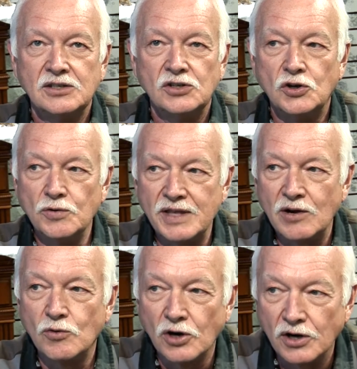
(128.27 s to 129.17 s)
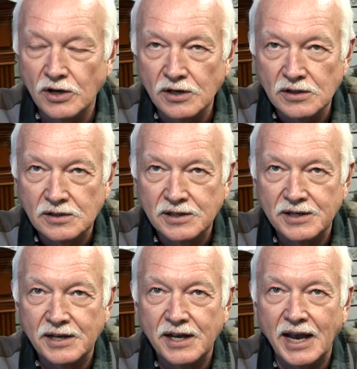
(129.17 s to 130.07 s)
who they were
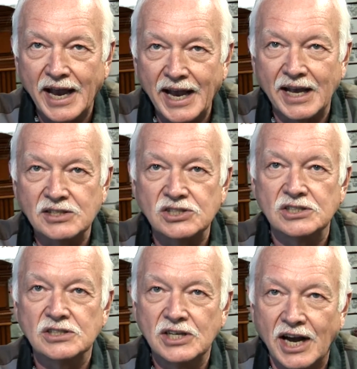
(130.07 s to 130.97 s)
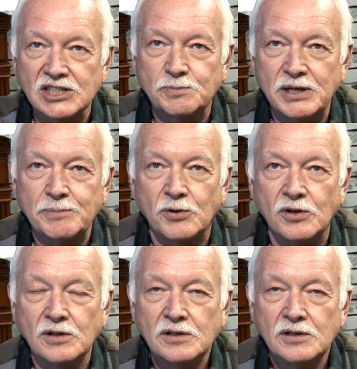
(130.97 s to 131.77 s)
as God's people